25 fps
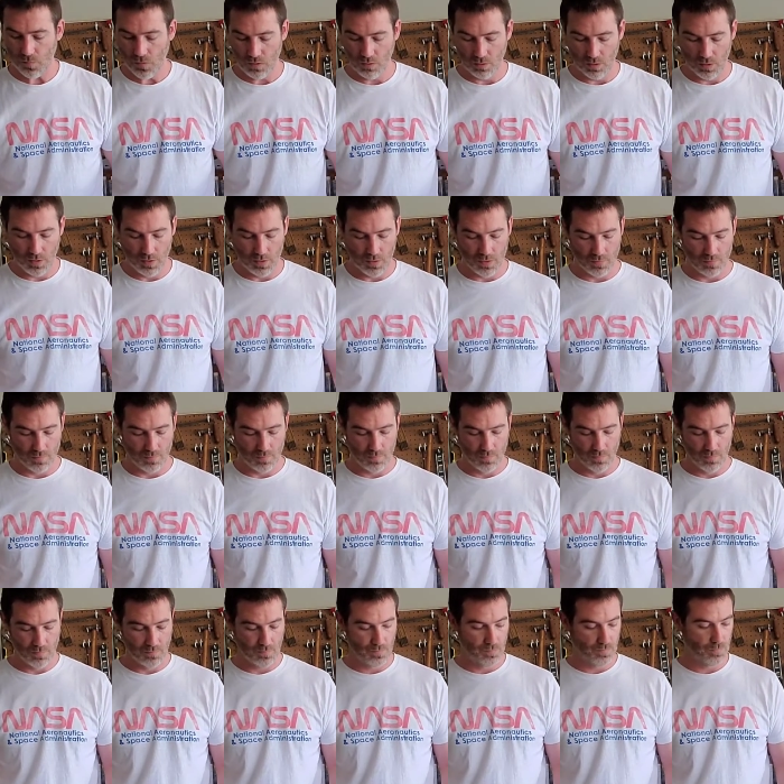So
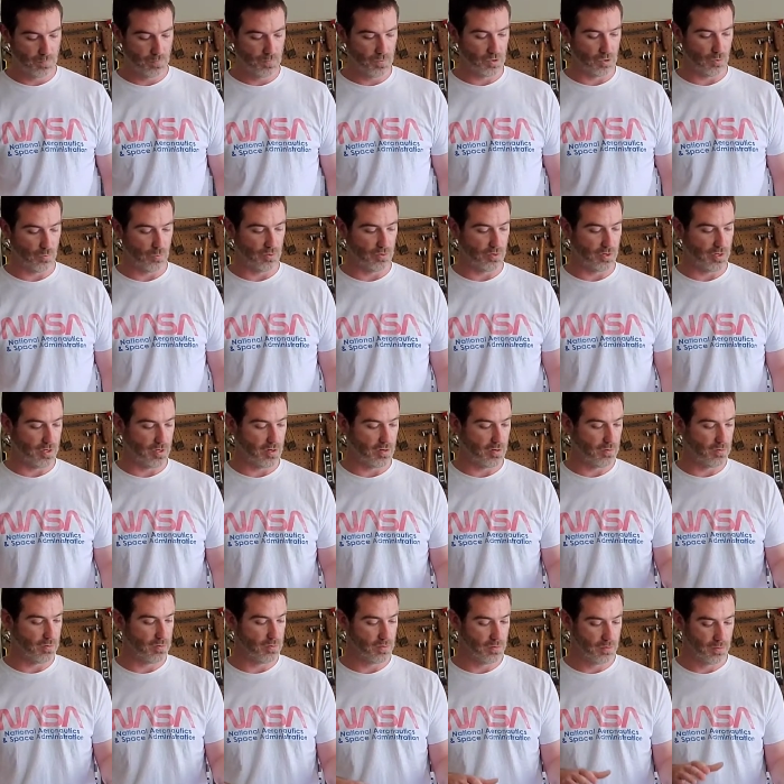it'll go
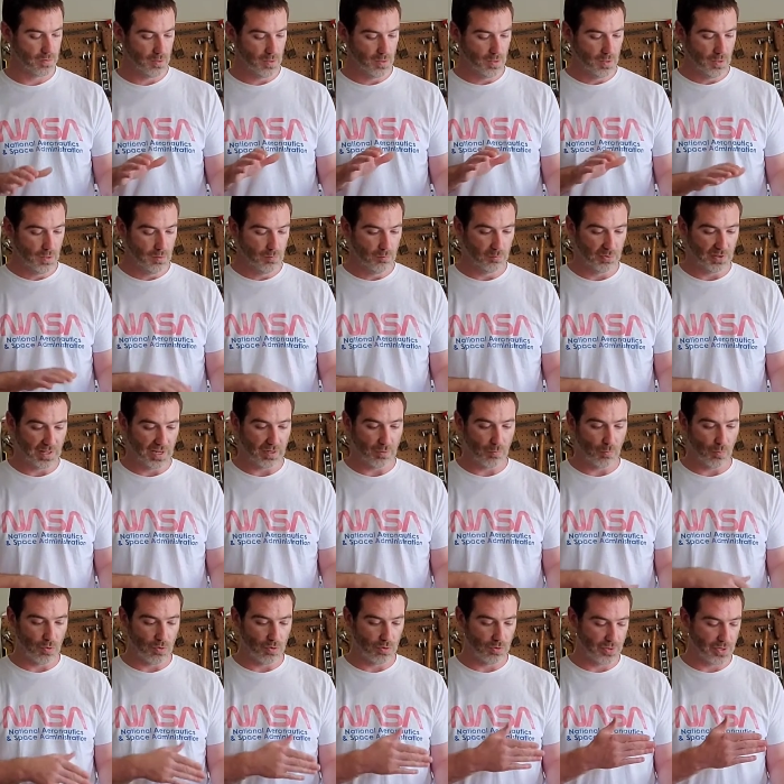black
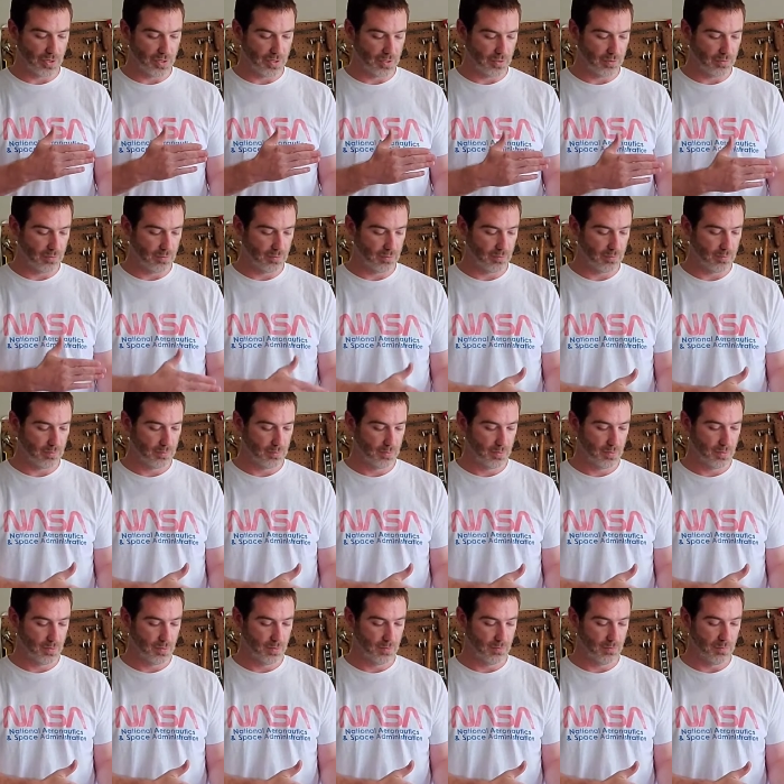walnut,
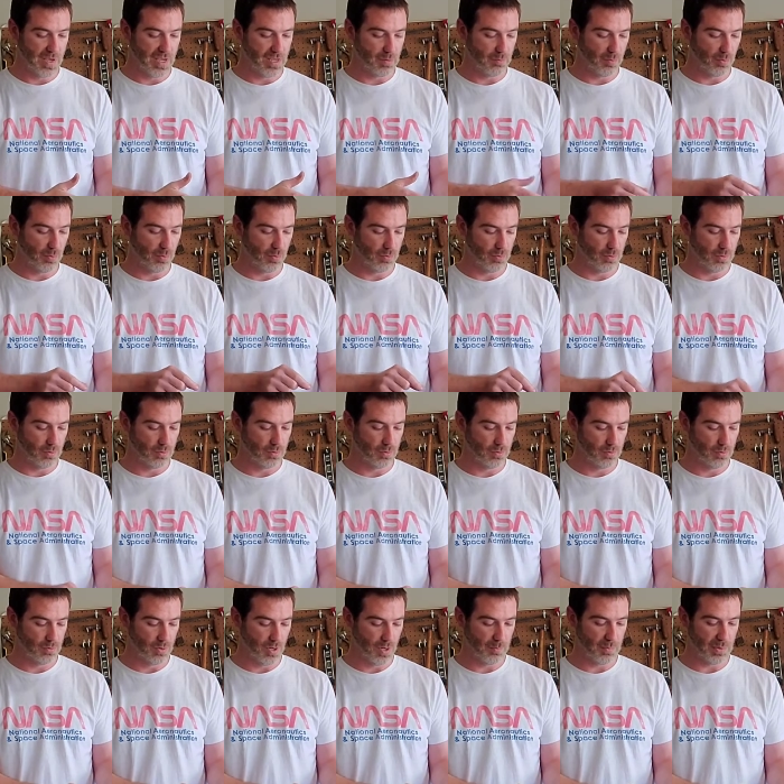maple,
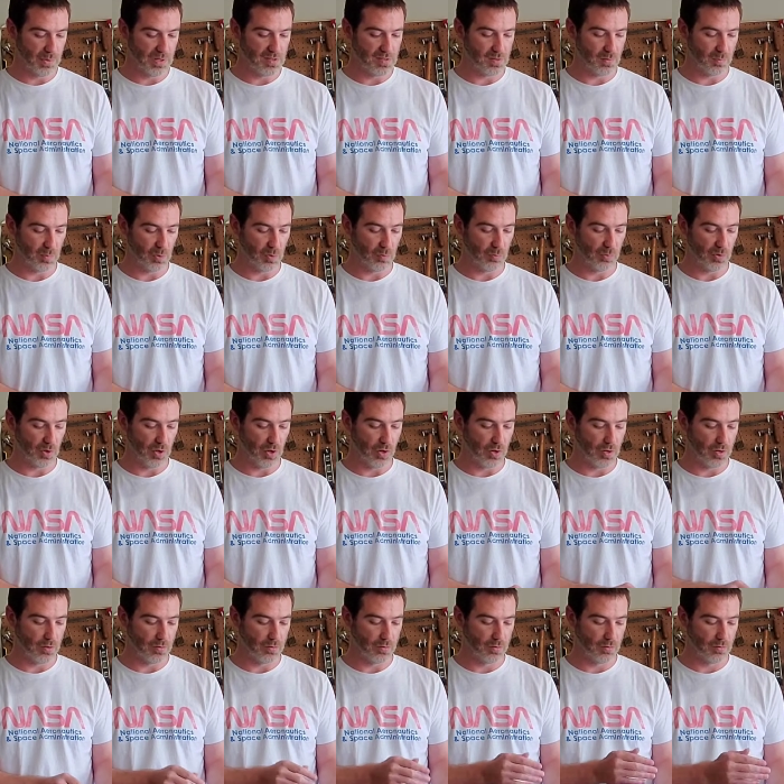a piece of purple
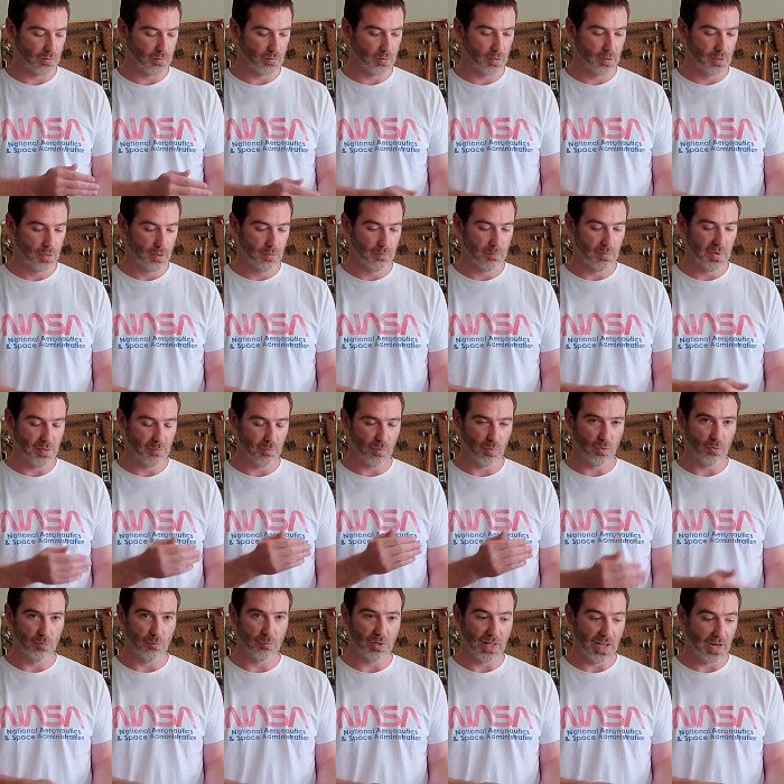heart,
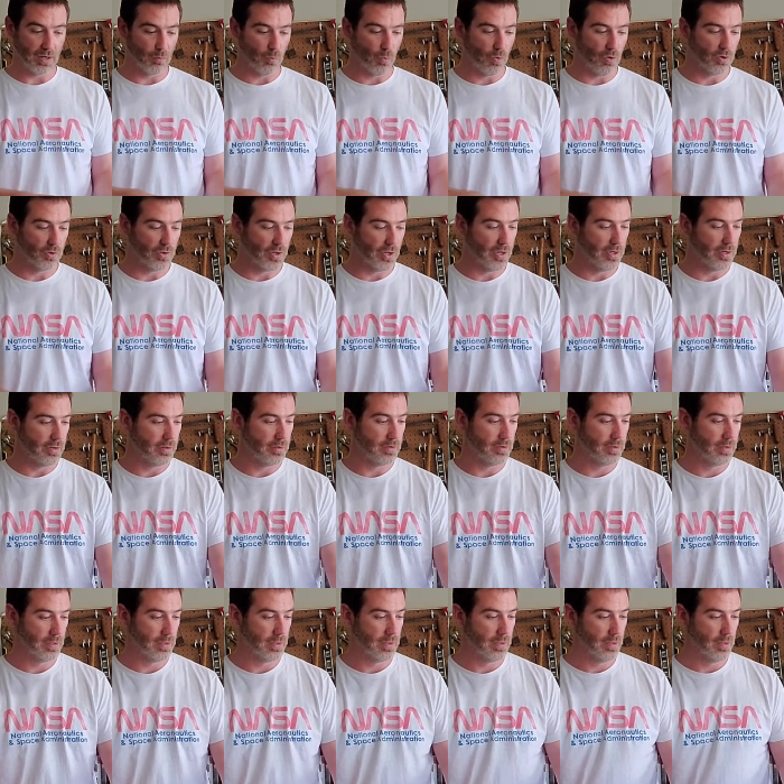maple, black walnut
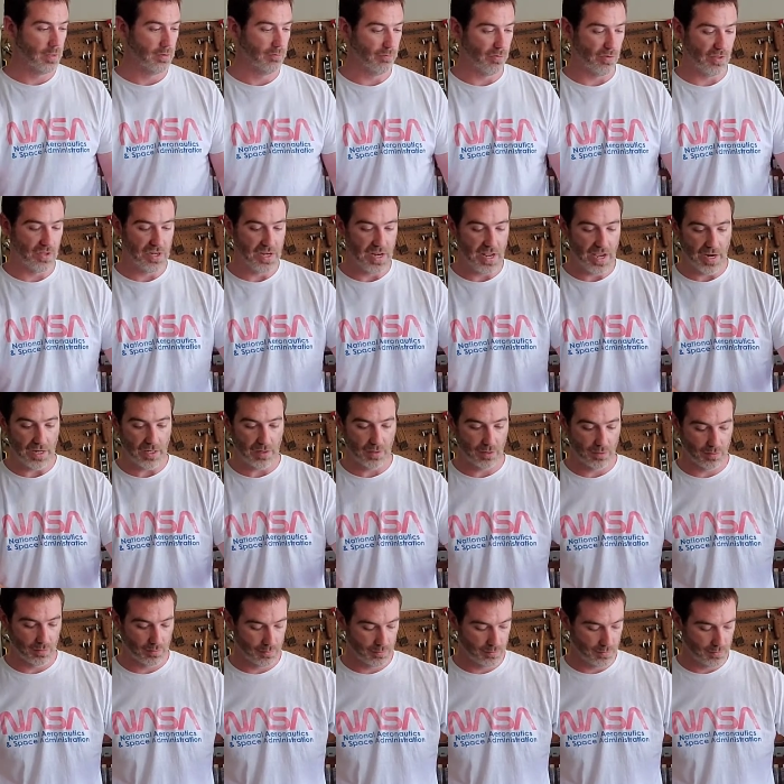for the neck,
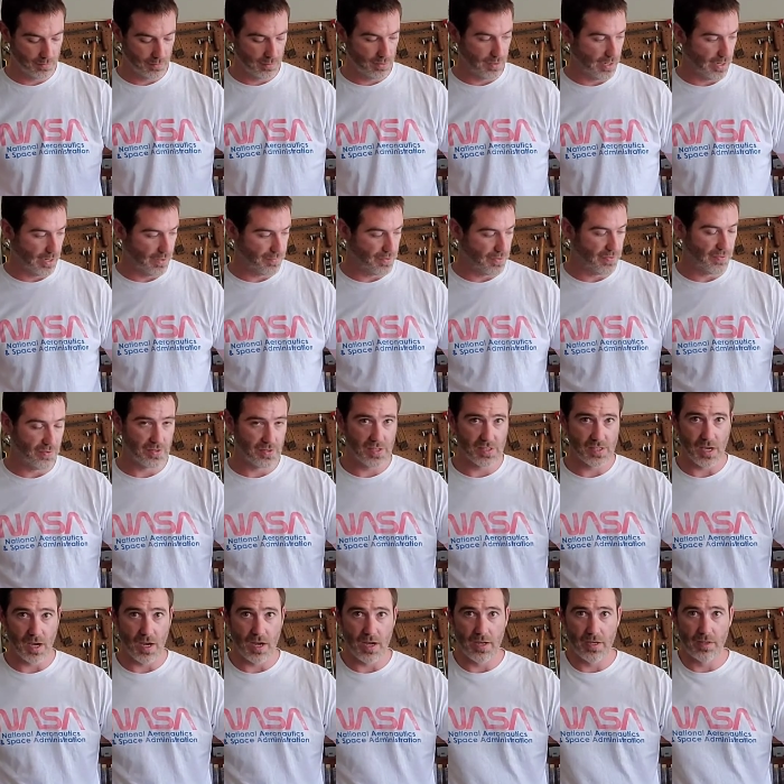and then the
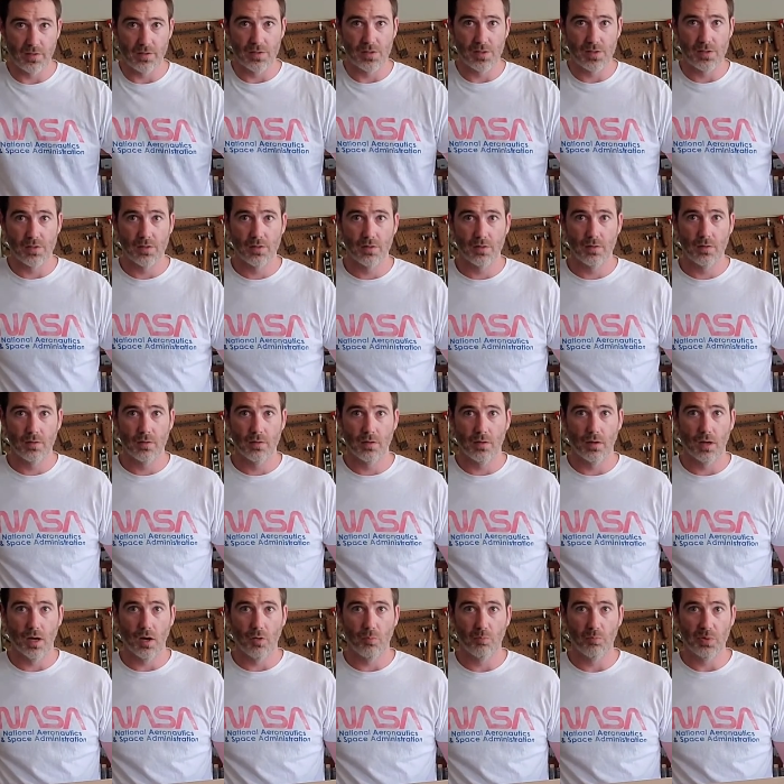sides
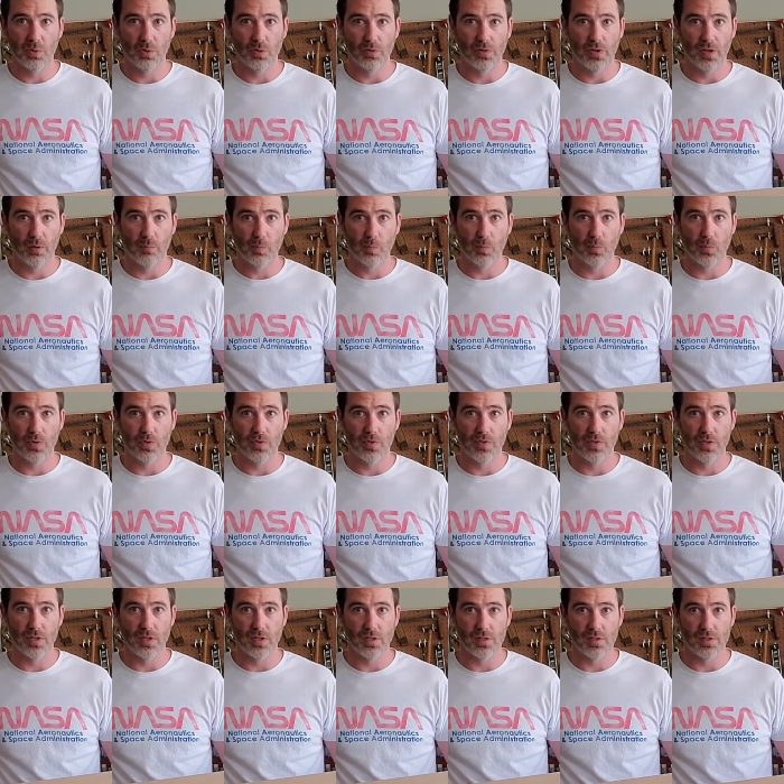I'll build up with
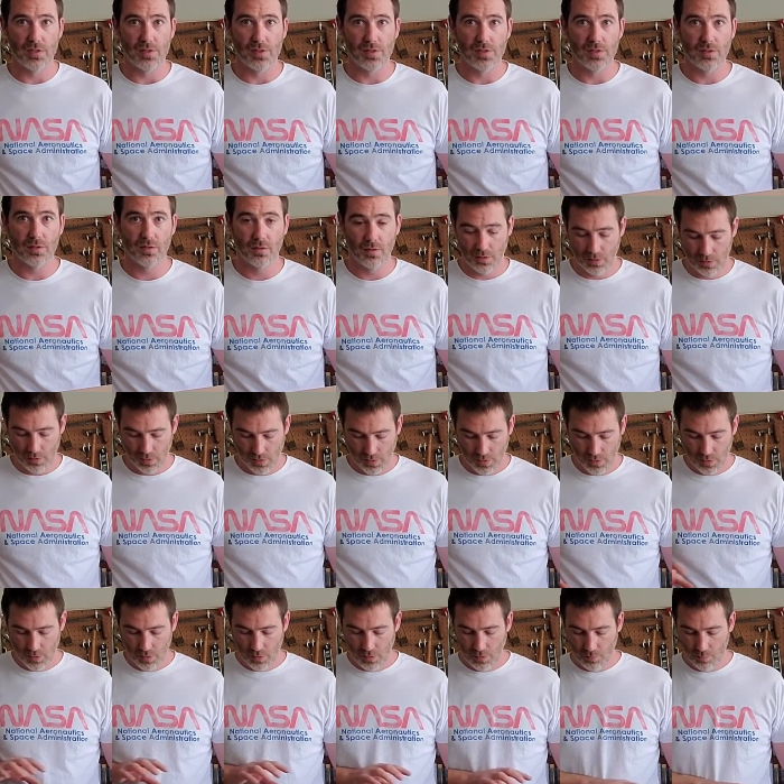these
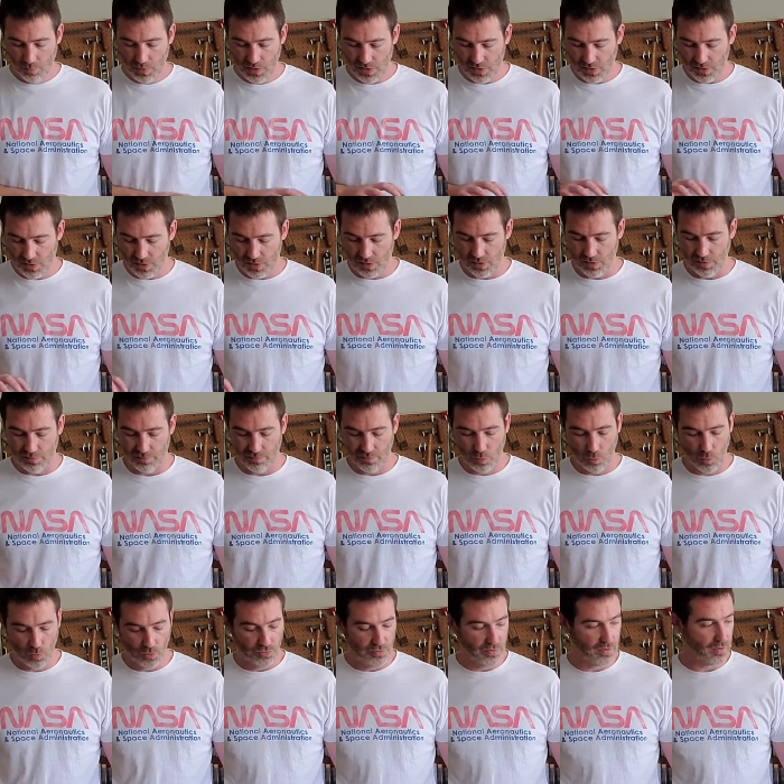pieces of
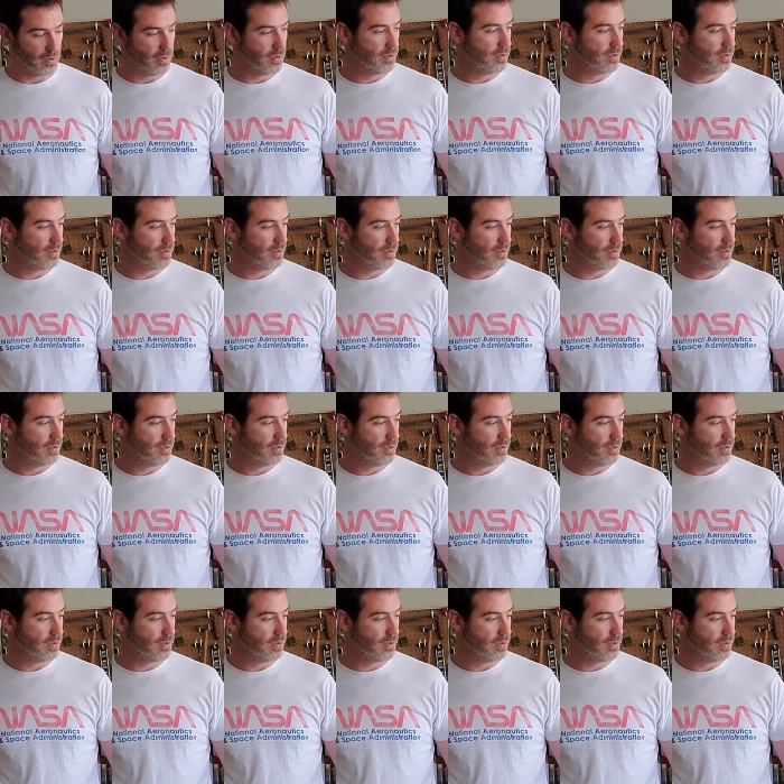quilted